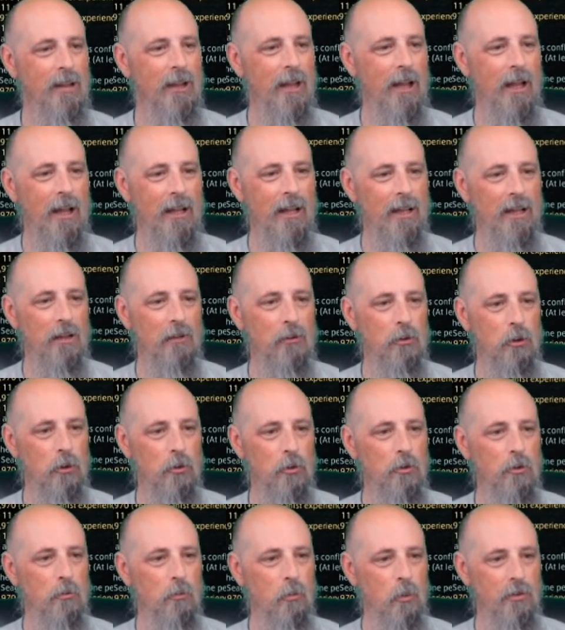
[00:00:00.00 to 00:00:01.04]
I gotta learn
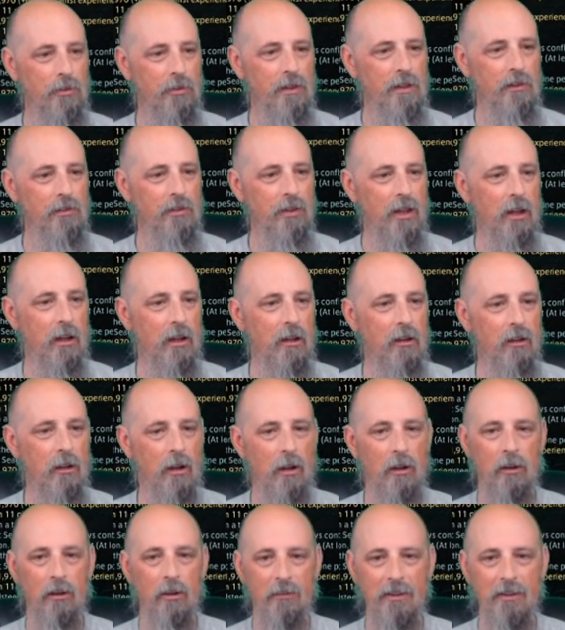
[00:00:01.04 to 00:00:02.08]
what these
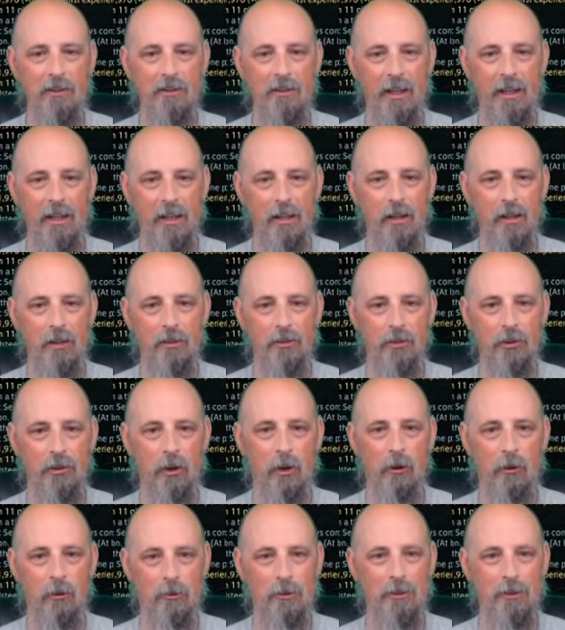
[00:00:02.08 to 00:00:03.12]
all of these icons
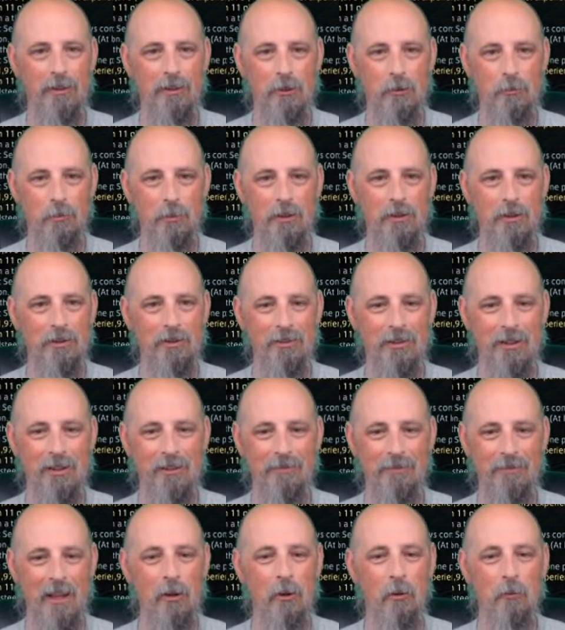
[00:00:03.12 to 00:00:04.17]
are here, because
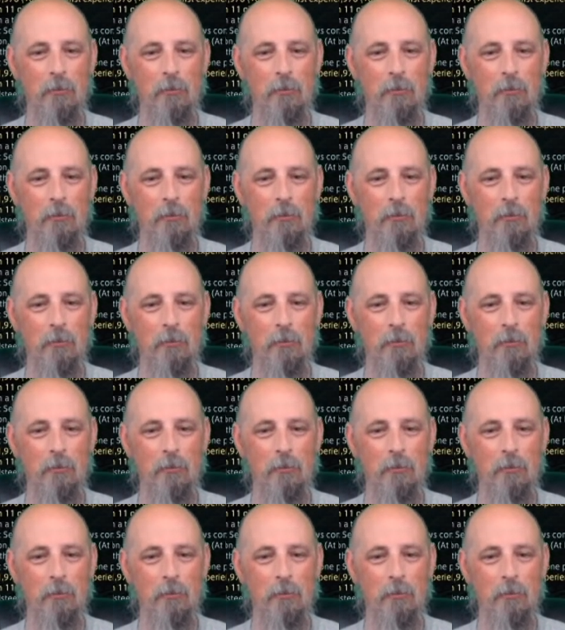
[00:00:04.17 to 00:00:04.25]
they don't